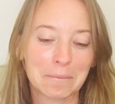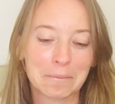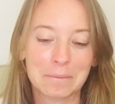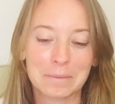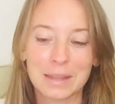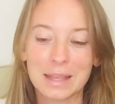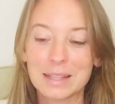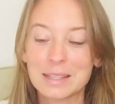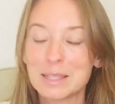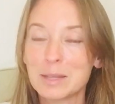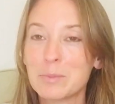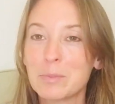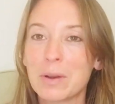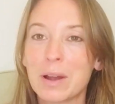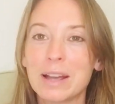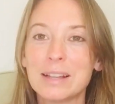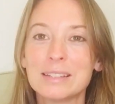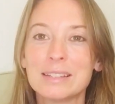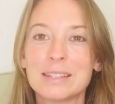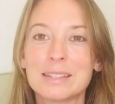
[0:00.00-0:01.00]
It
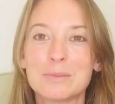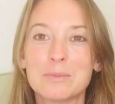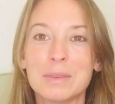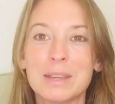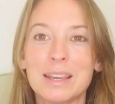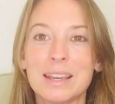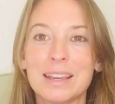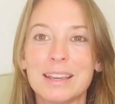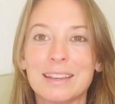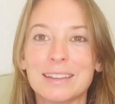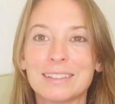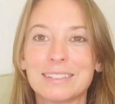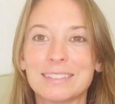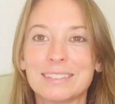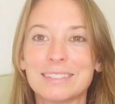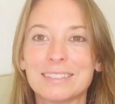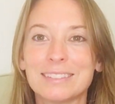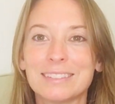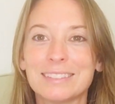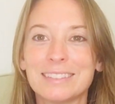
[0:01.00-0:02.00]
surprises me,
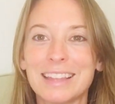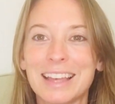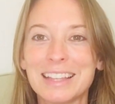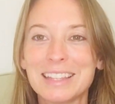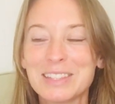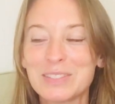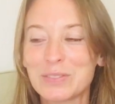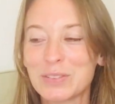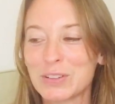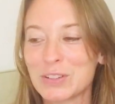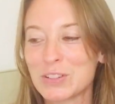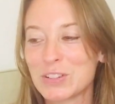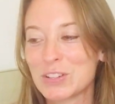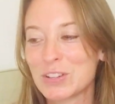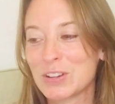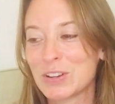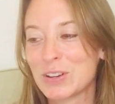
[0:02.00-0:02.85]
that's for sure.